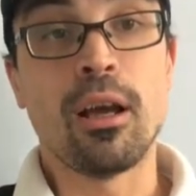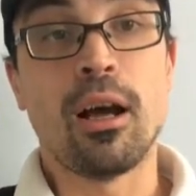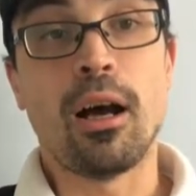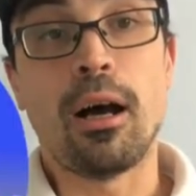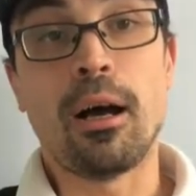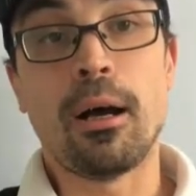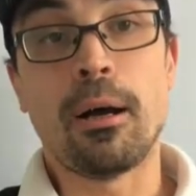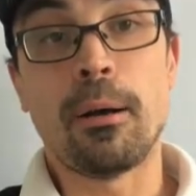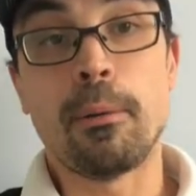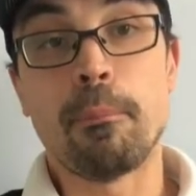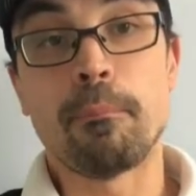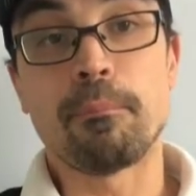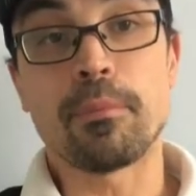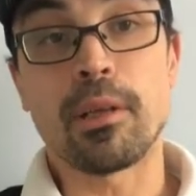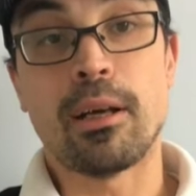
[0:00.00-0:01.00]
Um,
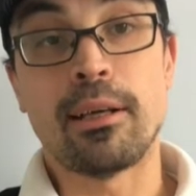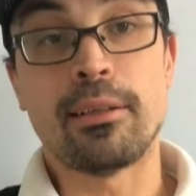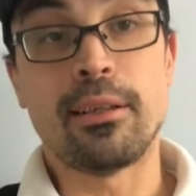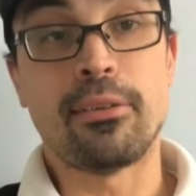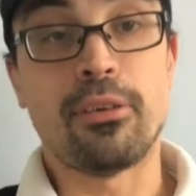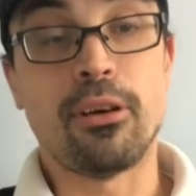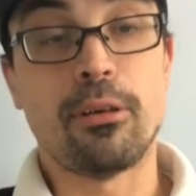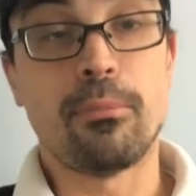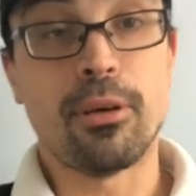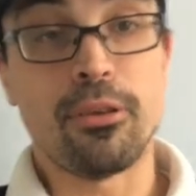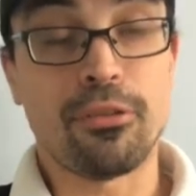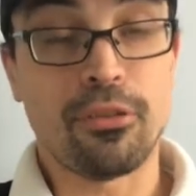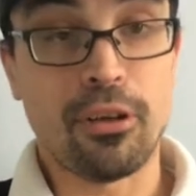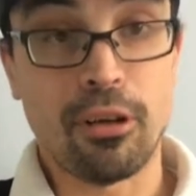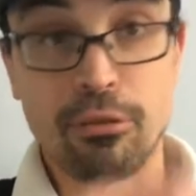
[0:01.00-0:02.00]
I did tell
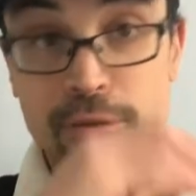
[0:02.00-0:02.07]
myself